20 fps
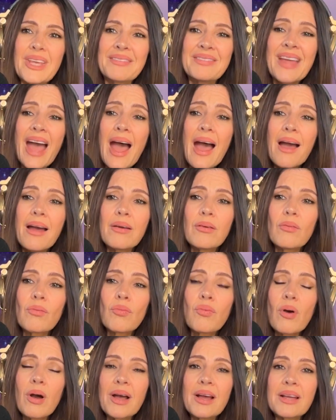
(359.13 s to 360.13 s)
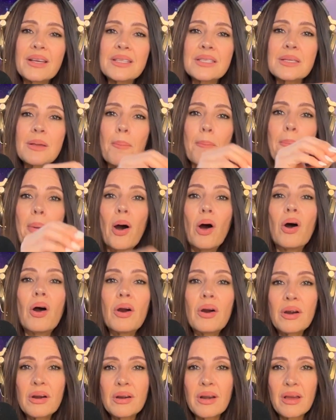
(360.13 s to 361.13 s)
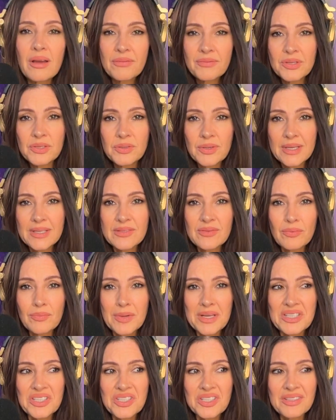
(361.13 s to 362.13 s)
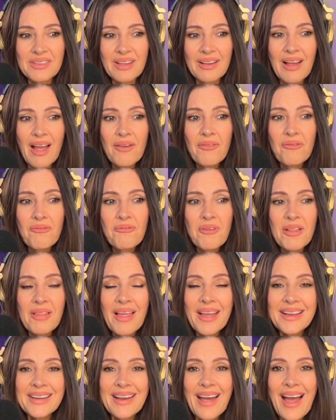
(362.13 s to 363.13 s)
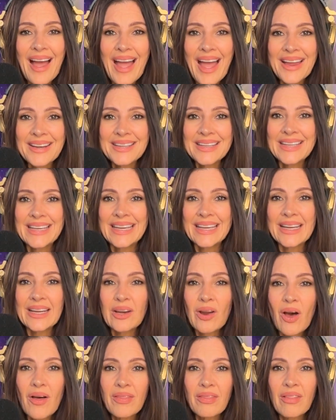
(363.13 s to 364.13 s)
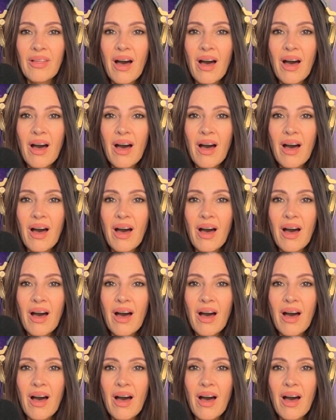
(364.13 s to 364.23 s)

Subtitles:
that was part of the transformation. Like I felt like I had to get it on